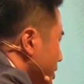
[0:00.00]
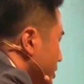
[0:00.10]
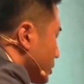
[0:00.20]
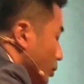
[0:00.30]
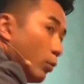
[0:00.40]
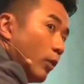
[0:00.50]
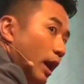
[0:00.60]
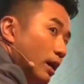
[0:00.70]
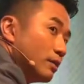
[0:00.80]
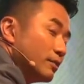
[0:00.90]
me."
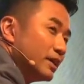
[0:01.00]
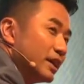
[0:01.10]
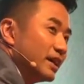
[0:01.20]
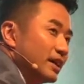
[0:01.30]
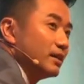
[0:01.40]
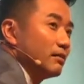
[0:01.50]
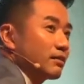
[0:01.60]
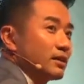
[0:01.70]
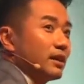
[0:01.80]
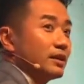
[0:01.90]
Wow, he
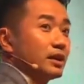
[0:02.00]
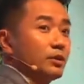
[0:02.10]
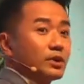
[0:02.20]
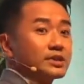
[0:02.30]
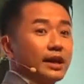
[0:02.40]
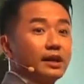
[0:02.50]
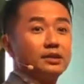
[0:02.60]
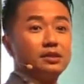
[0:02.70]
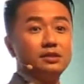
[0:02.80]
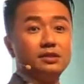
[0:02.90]
looked like he was
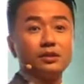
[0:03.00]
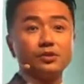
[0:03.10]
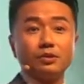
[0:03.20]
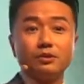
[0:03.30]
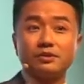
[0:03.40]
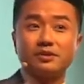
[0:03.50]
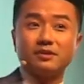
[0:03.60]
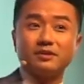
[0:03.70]
80 years old.